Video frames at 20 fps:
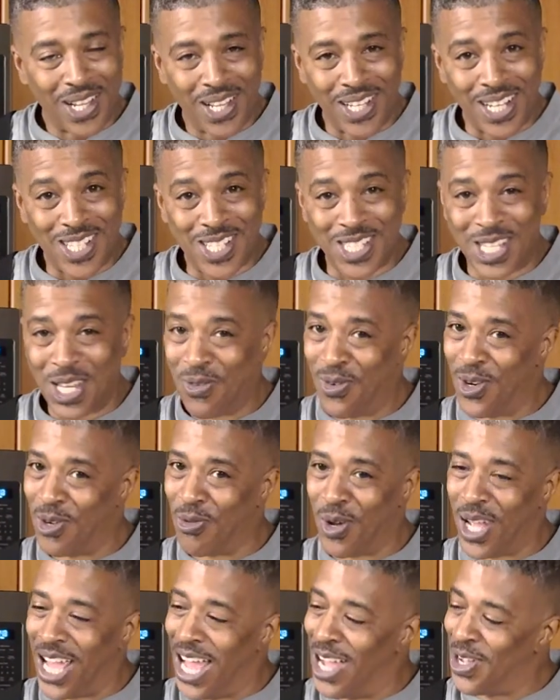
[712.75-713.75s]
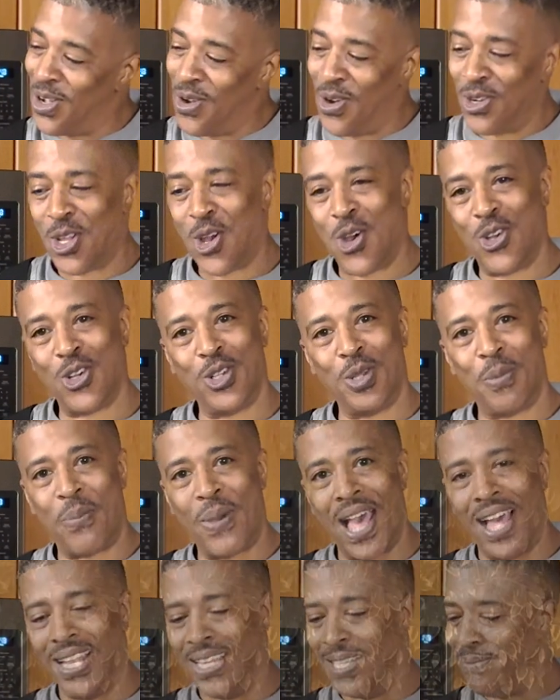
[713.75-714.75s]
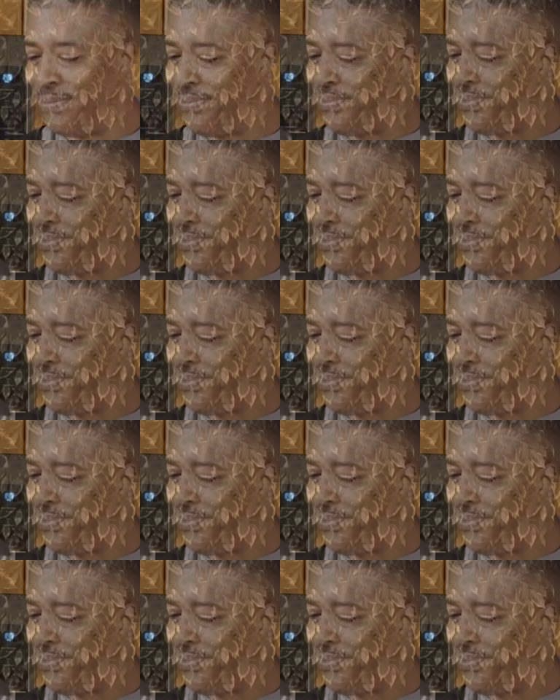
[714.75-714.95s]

Let's see what we got going on the palate.